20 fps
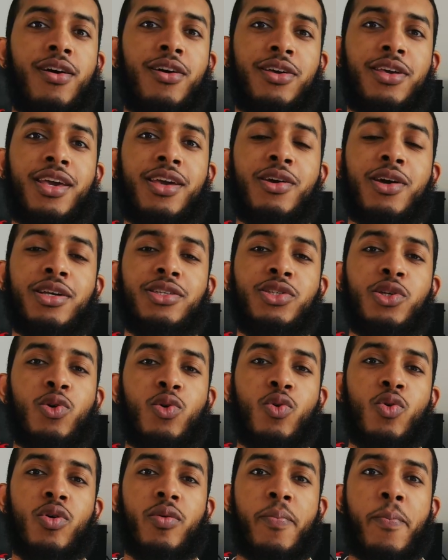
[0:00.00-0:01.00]
Okay guys,
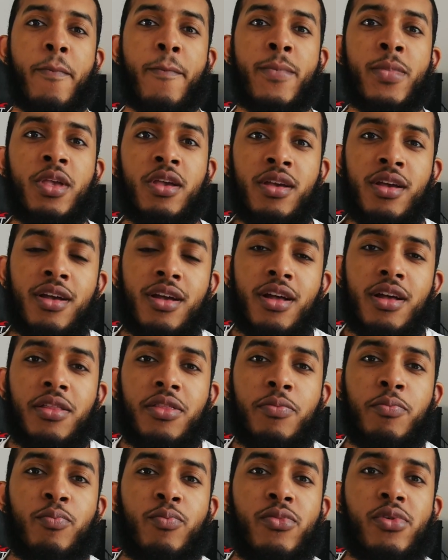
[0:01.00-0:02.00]
so
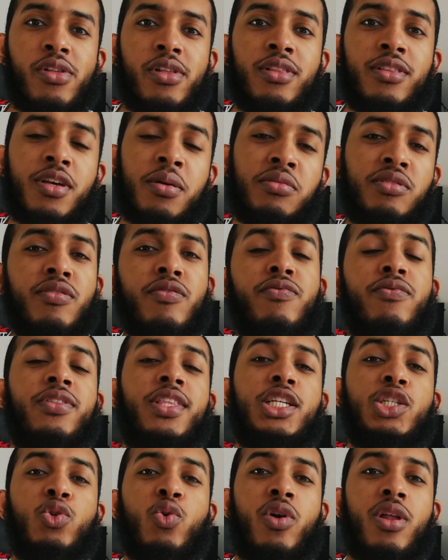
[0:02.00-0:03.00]
in terms of
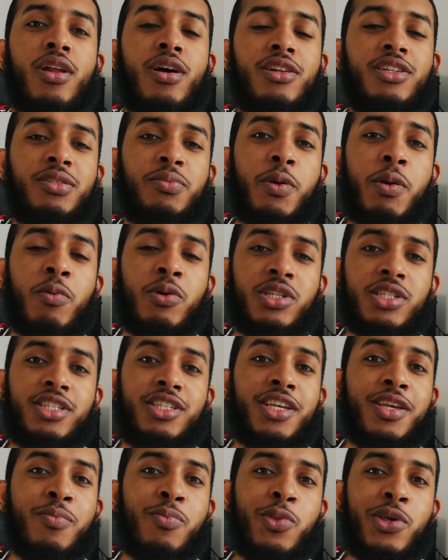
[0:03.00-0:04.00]
digital collage, it's pretty much the
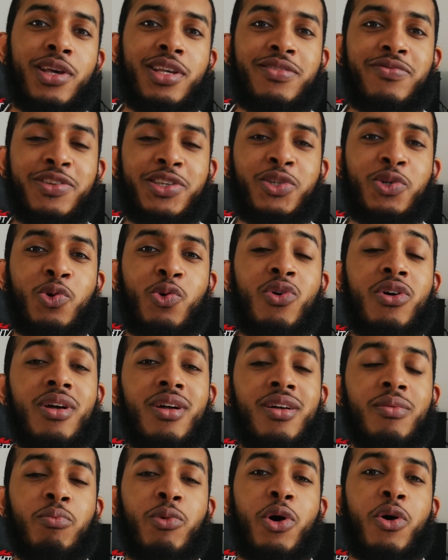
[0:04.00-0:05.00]
same thing as physical,
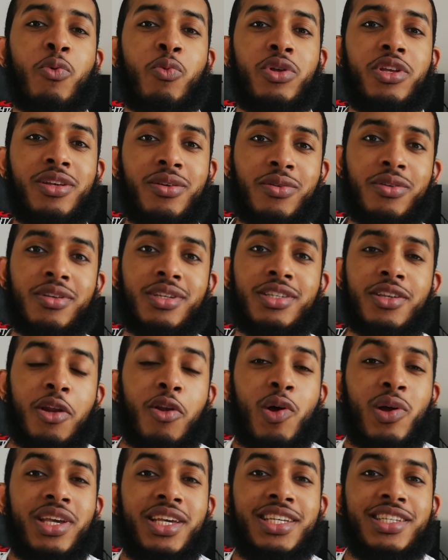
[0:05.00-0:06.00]
but it's a
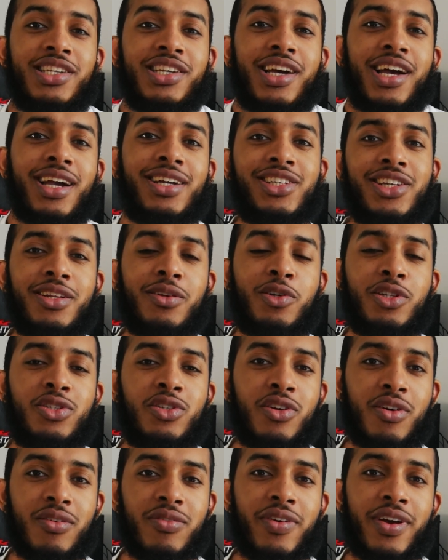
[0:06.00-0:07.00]
lot easier actually because
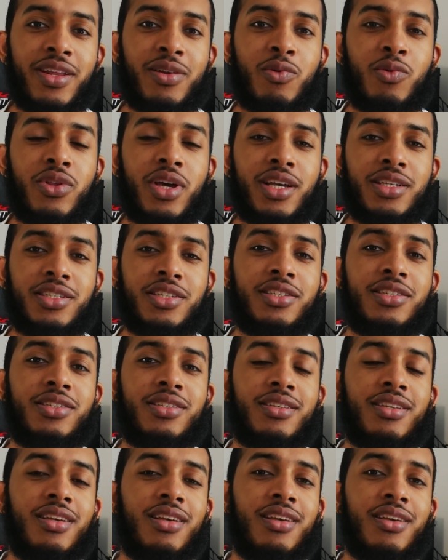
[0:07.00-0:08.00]
you've got to find all the
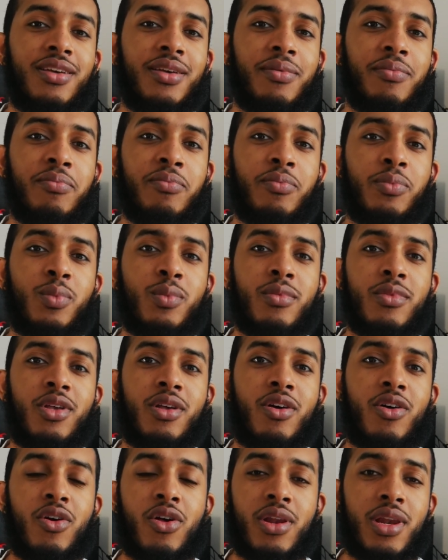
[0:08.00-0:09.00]
assets
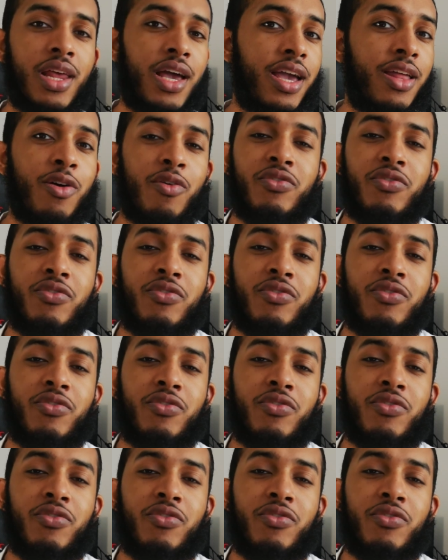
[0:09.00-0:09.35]
online.